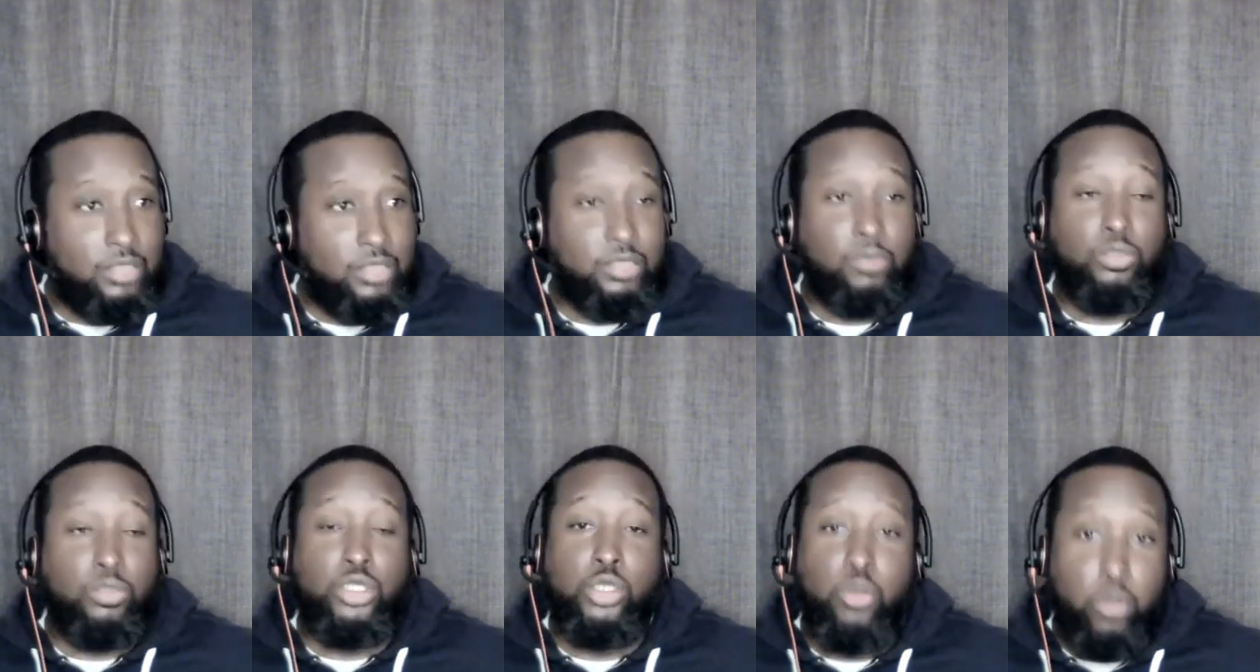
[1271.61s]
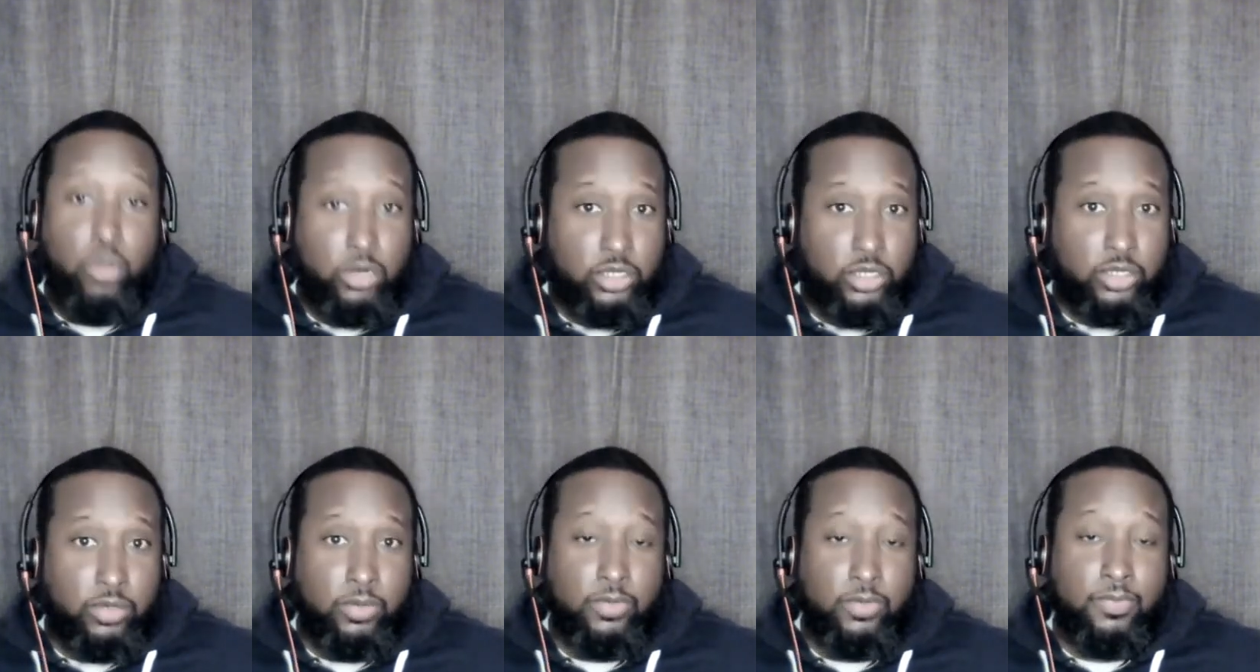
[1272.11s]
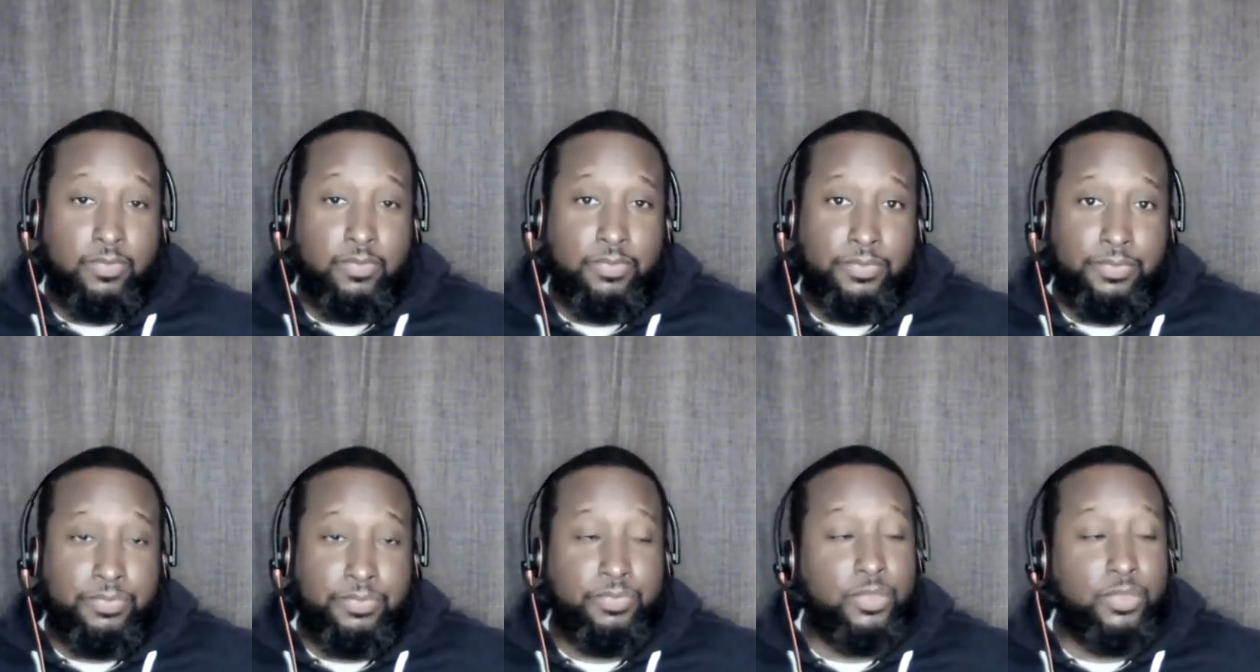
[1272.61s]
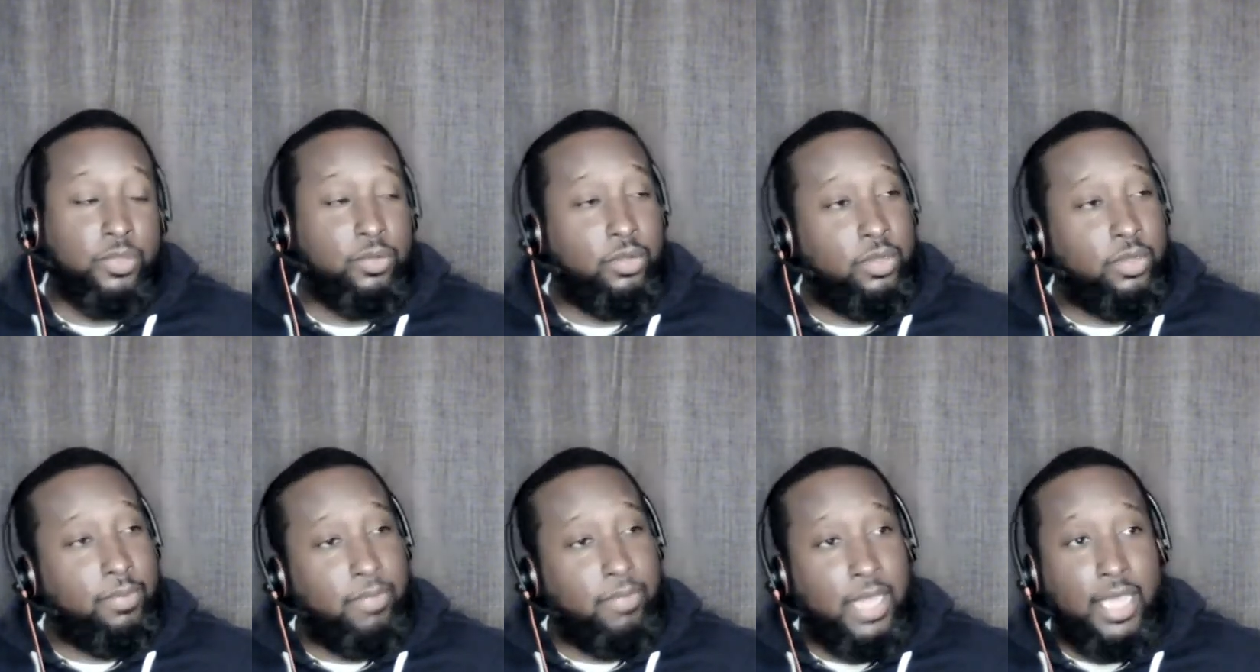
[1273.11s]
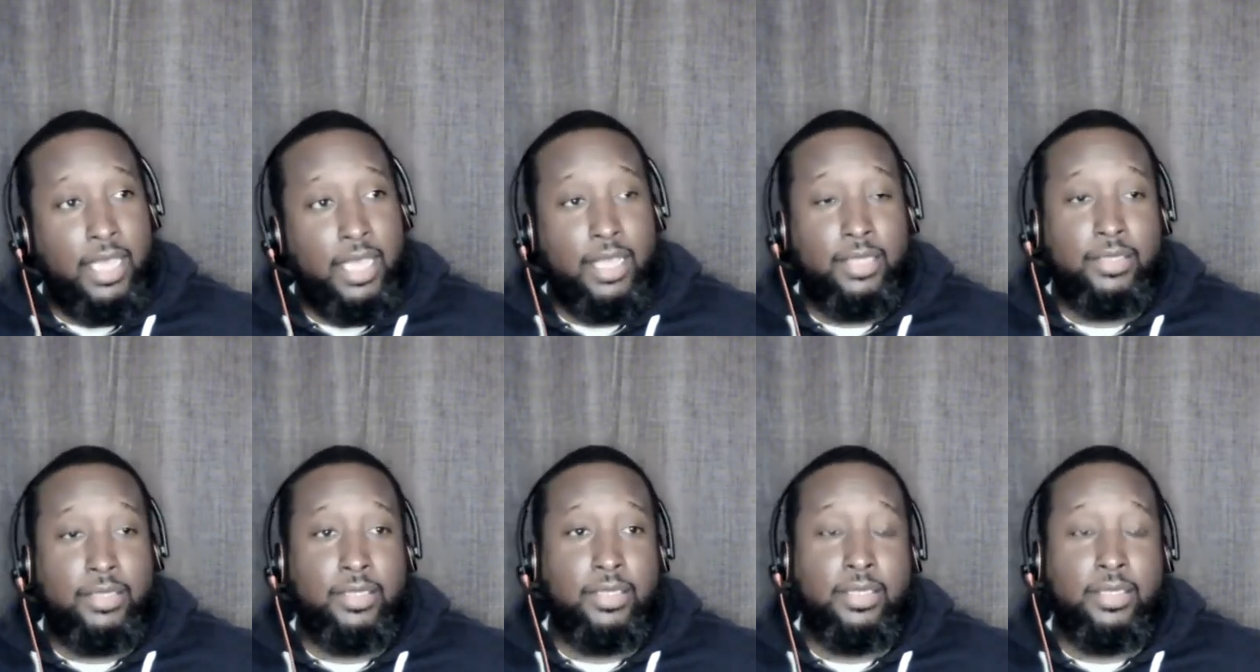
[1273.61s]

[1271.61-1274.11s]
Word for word: Some torture, man.